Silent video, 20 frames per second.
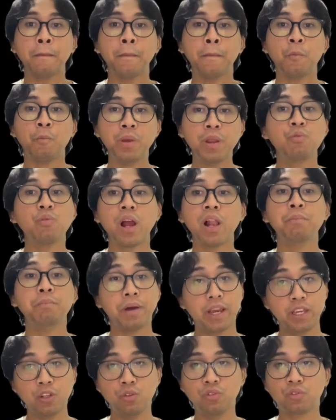Meanwhile,
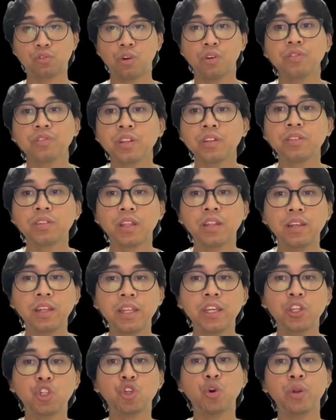MyNews
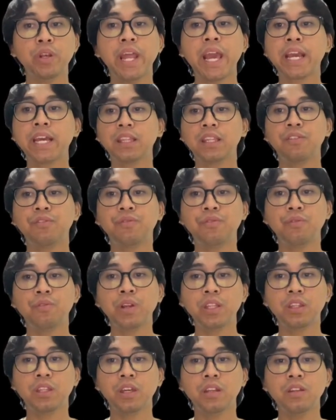consistently show negative
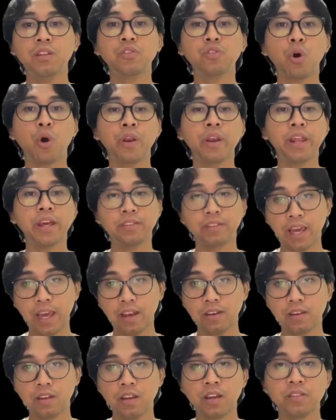returns on
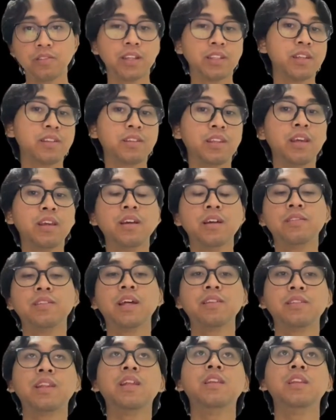asset, suggesting a
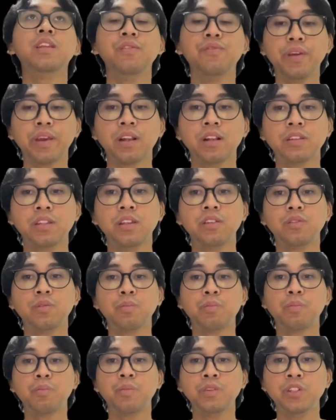sustained
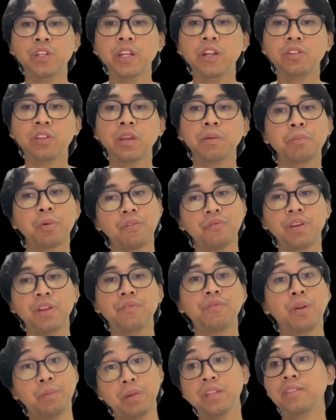difficulties generating
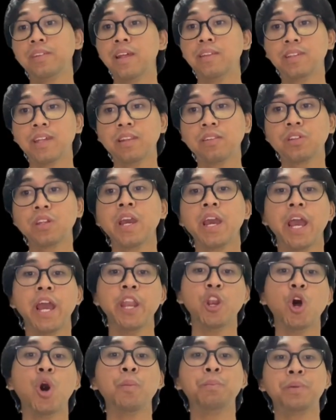profit from its assets
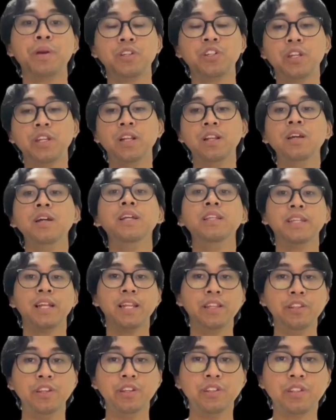and operational
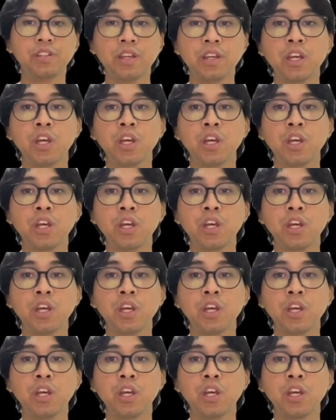challenges.